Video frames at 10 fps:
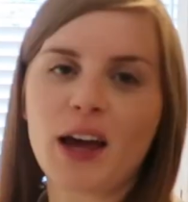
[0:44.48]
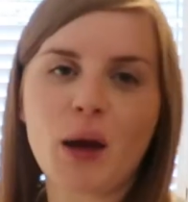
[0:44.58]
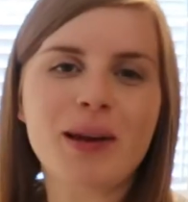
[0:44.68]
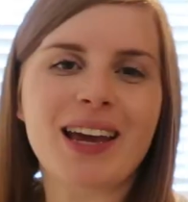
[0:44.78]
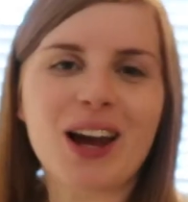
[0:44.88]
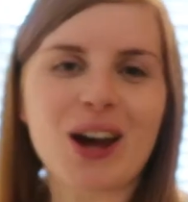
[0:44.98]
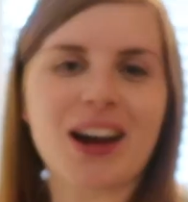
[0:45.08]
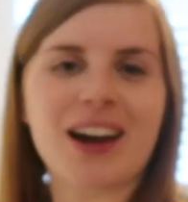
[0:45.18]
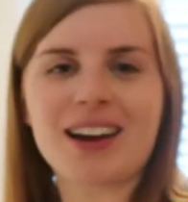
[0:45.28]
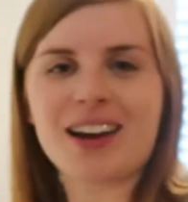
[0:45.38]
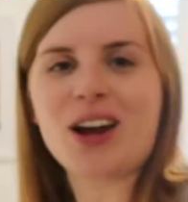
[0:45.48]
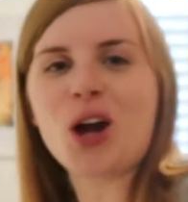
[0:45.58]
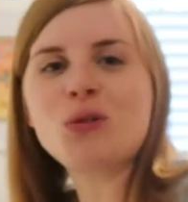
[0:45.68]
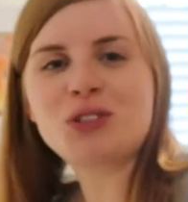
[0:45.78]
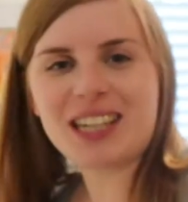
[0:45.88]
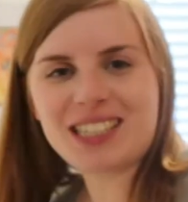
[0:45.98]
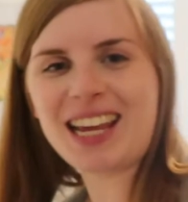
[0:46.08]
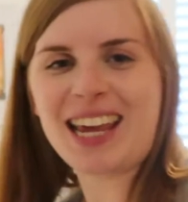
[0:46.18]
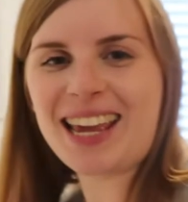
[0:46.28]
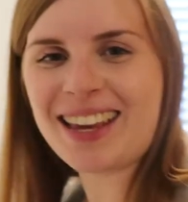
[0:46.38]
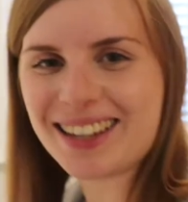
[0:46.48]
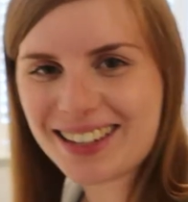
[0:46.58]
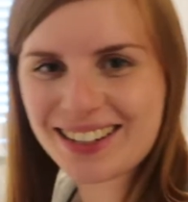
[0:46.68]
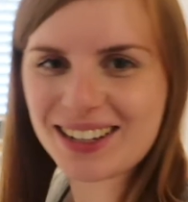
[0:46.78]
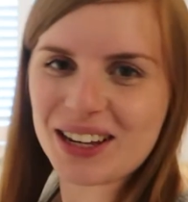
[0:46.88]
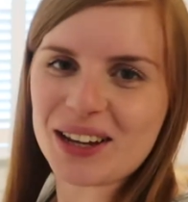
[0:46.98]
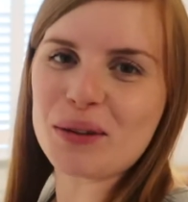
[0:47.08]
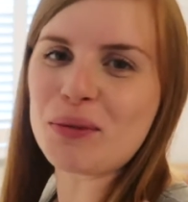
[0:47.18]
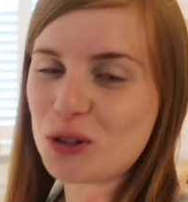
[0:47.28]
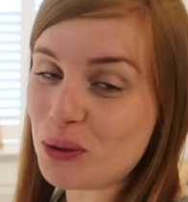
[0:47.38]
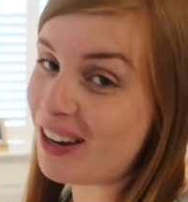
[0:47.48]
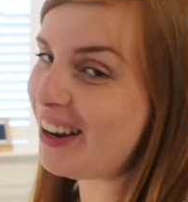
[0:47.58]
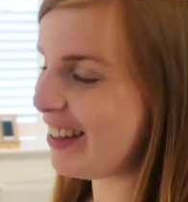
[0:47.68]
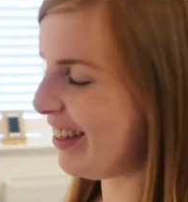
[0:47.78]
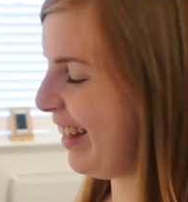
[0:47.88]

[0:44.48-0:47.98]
a bit OTT because we like